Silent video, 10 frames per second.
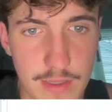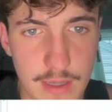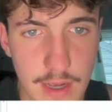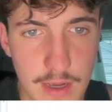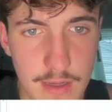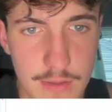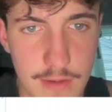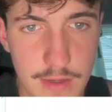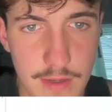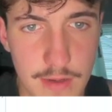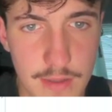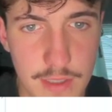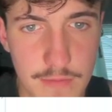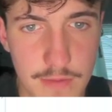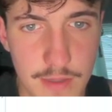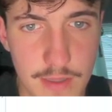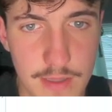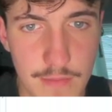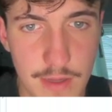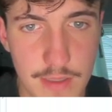highs right here, just because
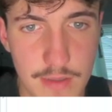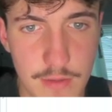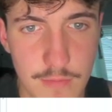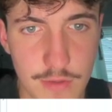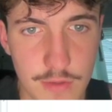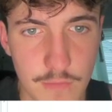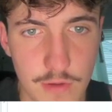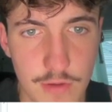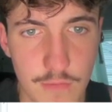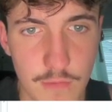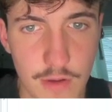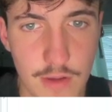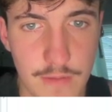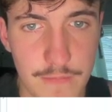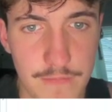that makes it almost a 1-to-1.